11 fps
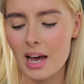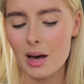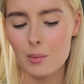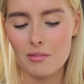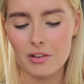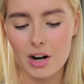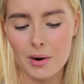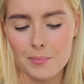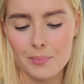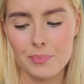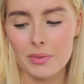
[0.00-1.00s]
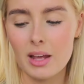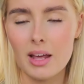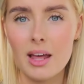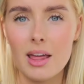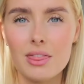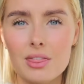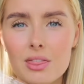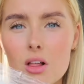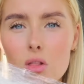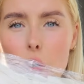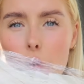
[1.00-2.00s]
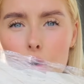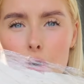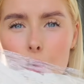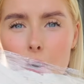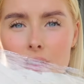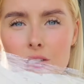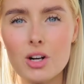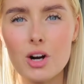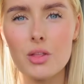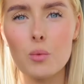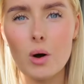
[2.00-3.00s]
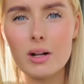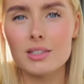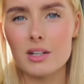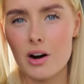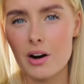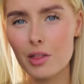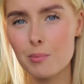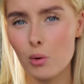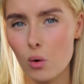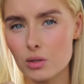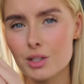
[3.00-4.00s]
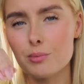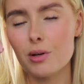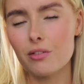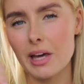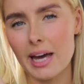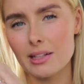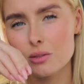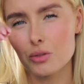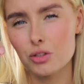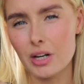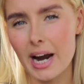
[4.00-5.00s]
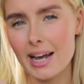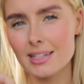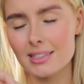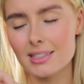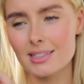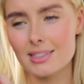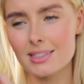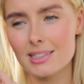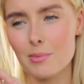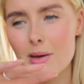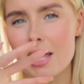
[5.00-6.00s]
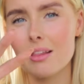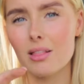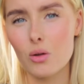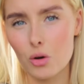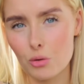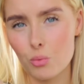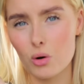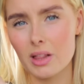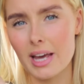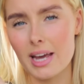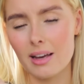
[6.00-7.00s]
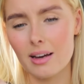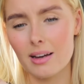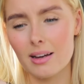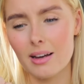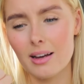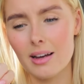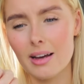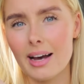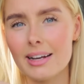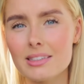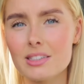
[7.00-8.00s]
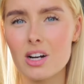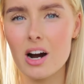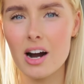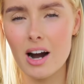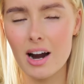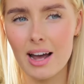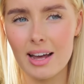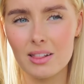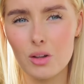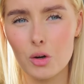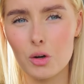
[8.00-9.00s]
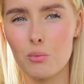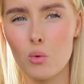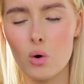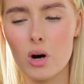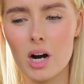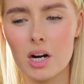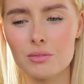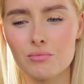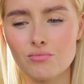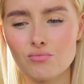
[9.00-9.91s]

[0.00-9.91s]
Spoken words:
However, the longer ones are the ones that are at the bottom of Kendall's dress to make it look more like a skirt and look more